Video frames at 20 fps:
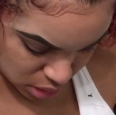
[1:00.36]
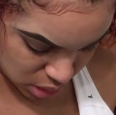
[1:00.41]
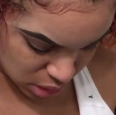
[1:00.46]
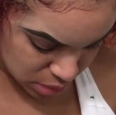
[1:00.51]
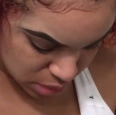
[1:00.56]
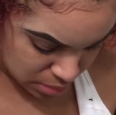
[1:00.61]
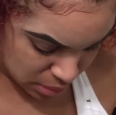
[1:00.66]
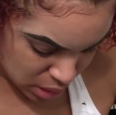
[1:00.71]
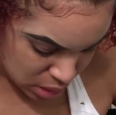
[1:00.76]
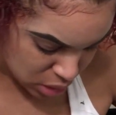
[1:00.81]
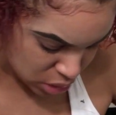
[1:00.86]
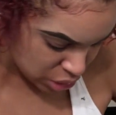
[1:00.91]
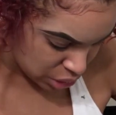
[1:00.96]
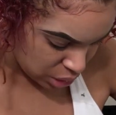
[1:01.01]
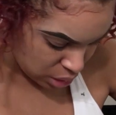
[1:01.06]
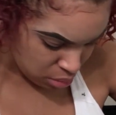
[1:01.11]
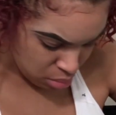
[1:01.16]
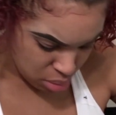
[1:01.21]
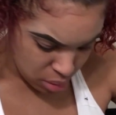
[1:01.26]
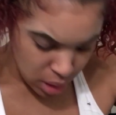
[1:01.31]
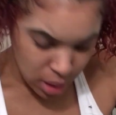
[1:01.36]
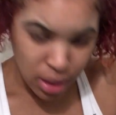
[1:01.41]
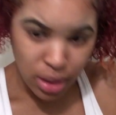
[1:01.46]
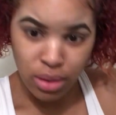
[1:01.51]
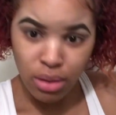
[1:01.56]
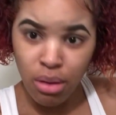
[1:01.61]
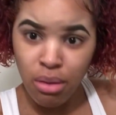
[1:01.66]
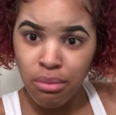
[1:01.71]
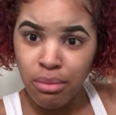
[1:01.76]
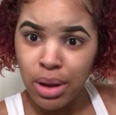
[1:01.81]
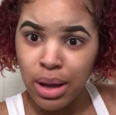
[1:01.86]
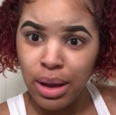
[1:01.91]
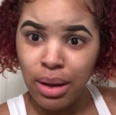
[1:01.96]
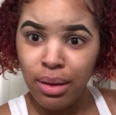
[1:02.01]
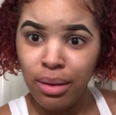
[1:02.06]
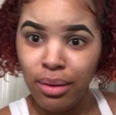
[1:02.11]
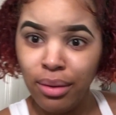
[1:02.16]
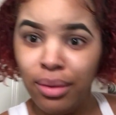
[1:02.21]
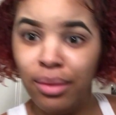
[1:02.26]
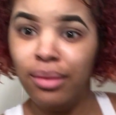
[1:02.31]
Is my chair breaking on
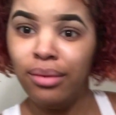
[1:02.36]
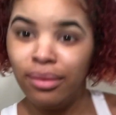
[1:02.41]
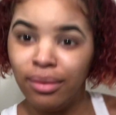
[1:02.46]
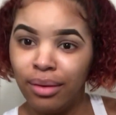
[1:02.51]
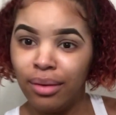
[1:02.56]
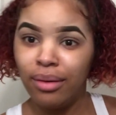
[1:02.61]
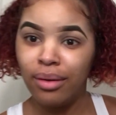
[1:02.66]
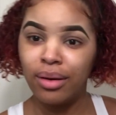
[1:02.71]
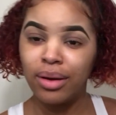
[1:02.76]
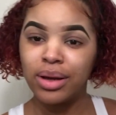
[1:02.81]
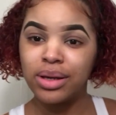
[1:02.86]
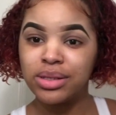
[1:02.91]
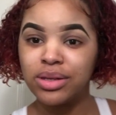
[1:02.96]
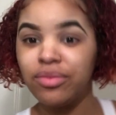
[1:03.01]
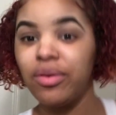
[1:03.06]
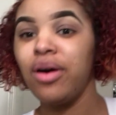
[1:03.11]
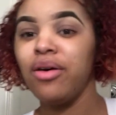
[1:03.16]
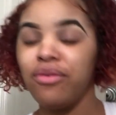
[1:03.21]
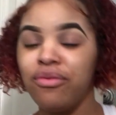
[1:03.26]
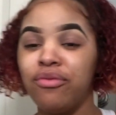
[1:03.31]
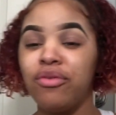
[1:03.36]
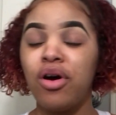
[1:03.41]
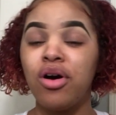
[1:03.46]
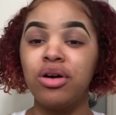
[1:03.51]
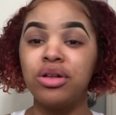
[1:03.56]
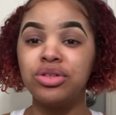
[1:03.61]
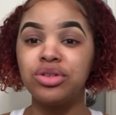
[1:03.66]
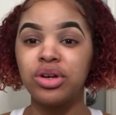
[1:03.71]
me? Because if I fall